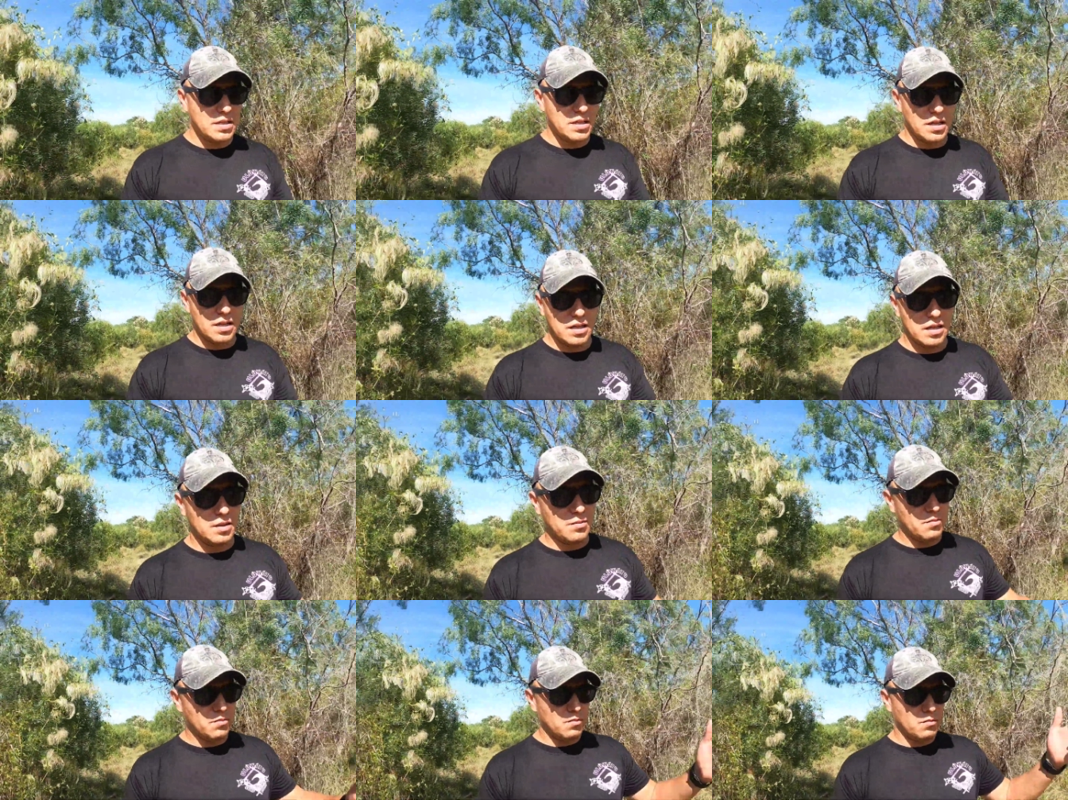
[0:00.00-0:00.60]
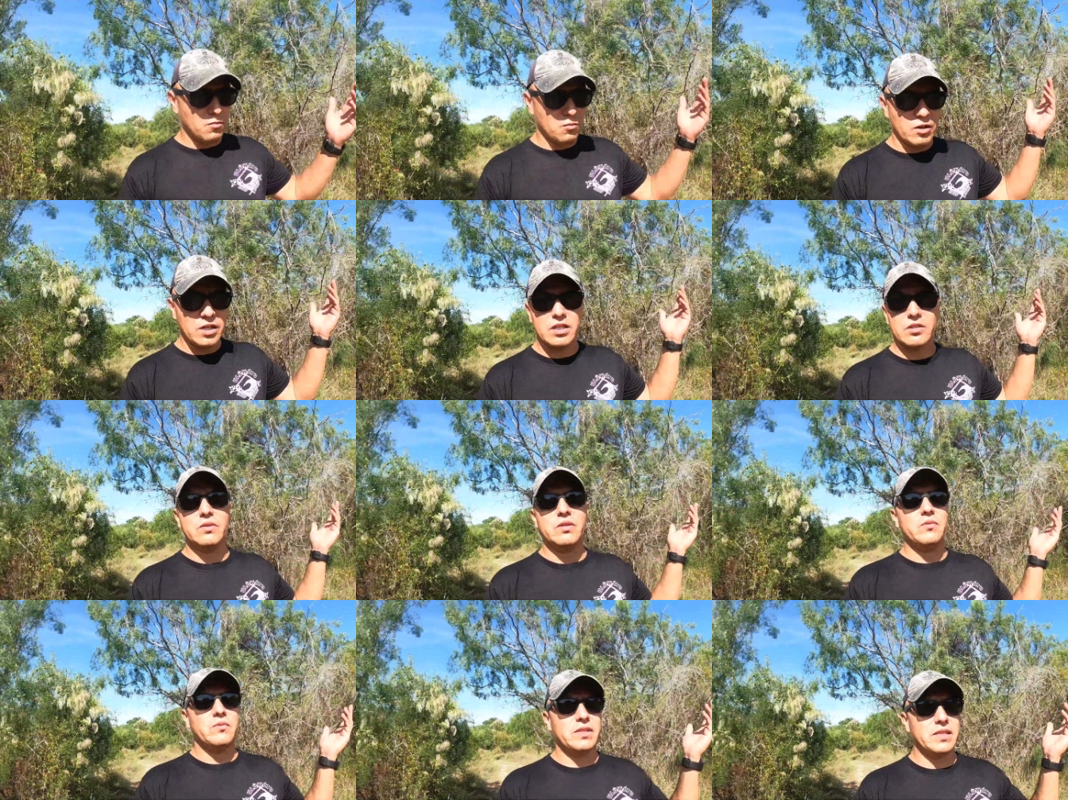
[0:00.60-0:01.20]
Um, what are
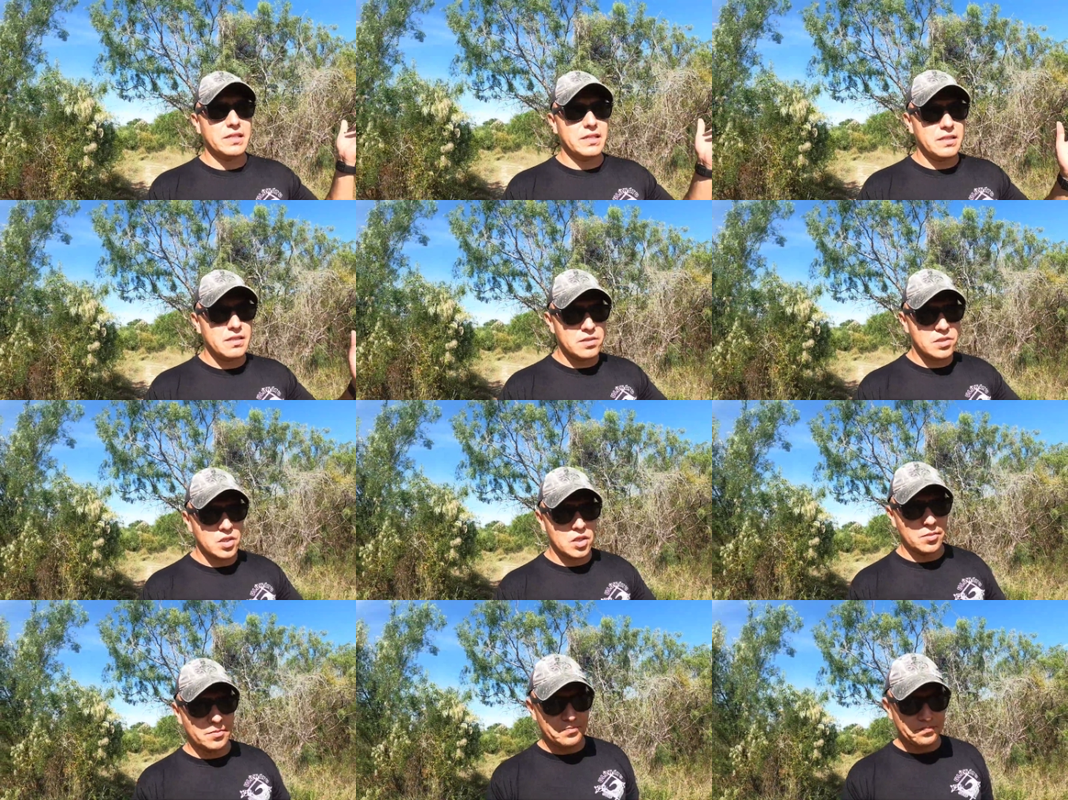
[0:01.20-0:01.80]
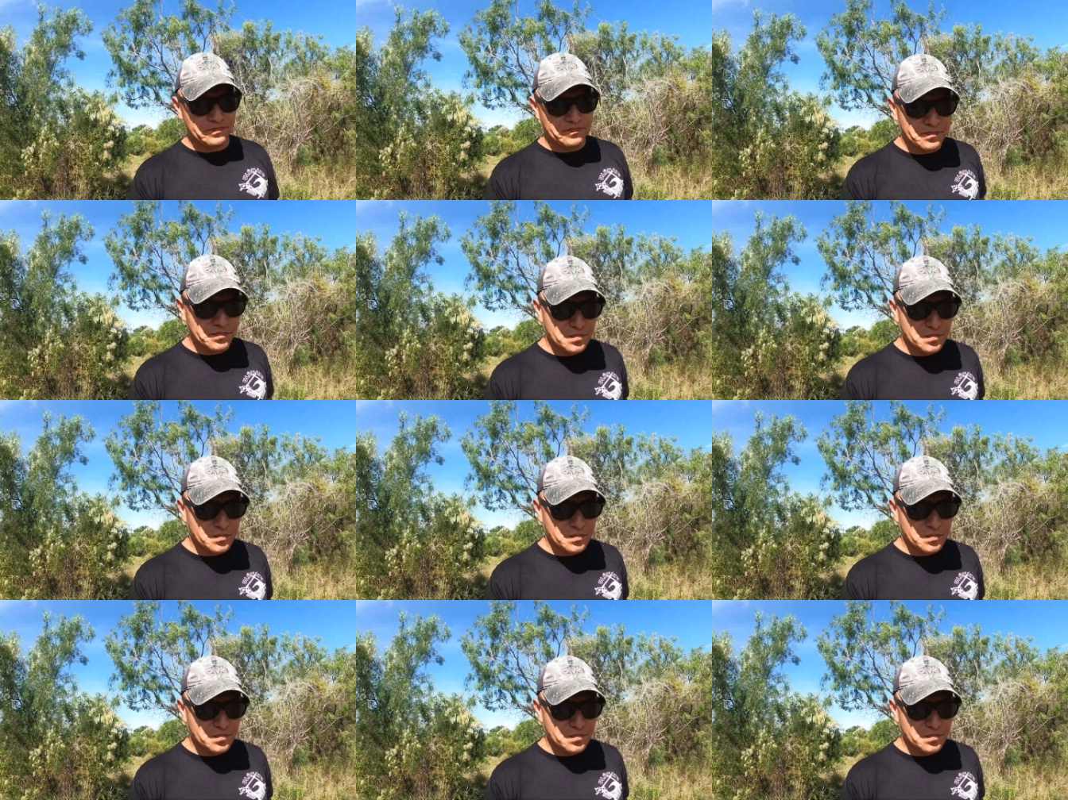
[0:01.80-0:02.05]
you doing with it? So